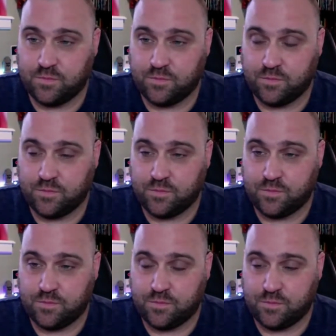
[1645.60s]

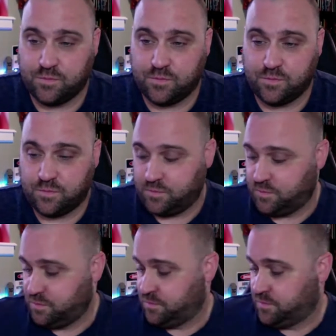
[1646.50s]

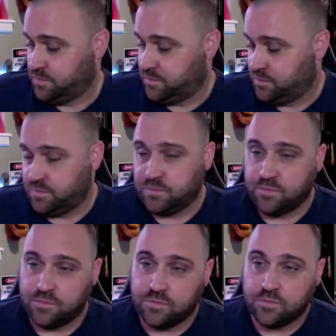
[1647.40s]

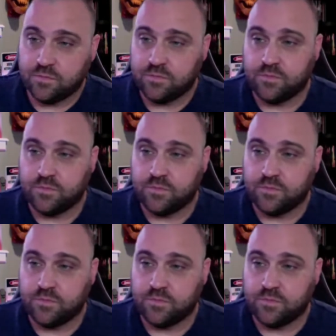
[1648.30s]
(not speaking)